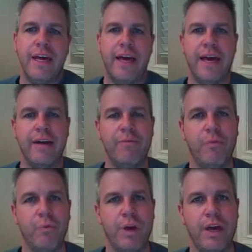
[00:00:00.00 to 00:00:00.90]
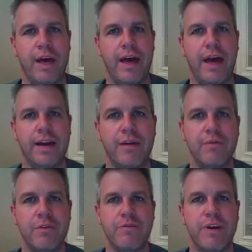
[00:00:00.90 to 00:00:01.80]
And we had a number
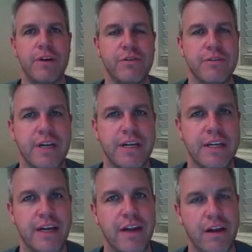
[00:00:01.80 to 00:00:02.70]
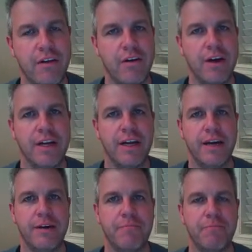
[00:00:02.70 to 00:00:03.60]
of videos that I did
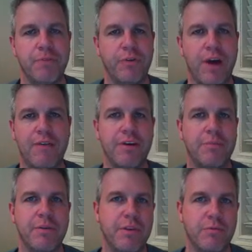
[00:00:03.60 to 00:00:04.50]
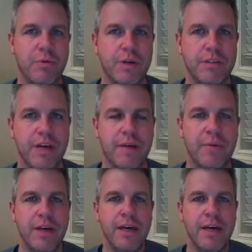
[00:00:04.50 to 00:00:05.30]
on graphing up to this point in time.